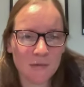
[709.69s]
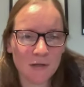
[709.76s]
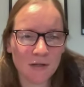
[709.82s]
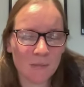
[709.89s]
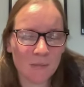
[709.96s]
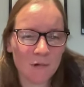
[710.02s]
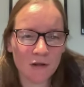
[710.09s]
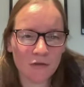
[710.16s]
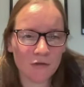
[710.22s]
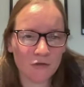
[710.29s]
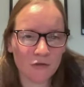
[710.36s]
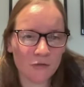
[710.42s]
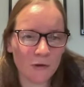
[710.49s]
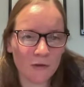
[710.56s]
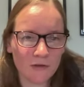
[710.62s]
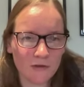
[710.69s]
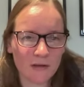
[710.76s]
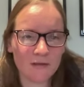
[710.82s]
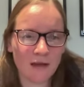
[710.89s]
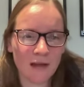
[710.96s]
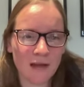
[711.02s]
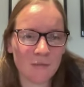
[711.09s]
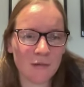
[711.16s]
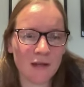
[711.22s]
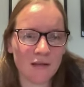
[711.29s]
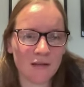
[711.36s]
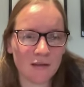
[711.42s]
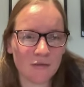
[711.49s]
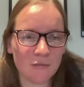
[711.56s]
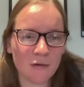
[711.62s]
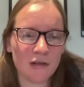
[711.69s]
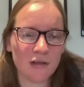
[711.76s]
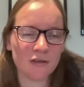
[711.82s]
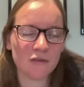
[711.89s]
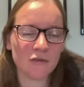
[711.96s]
like a month, 2 months at a time in Lithuania,